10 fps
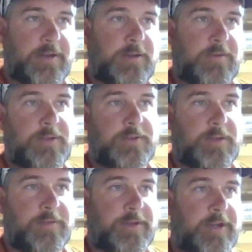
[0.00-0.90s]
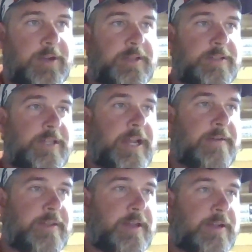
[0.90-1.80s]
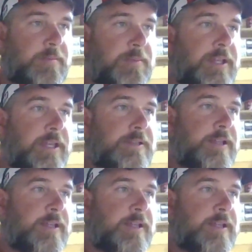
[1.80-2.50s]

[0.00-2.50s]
all of those relevant areas. I have that complete.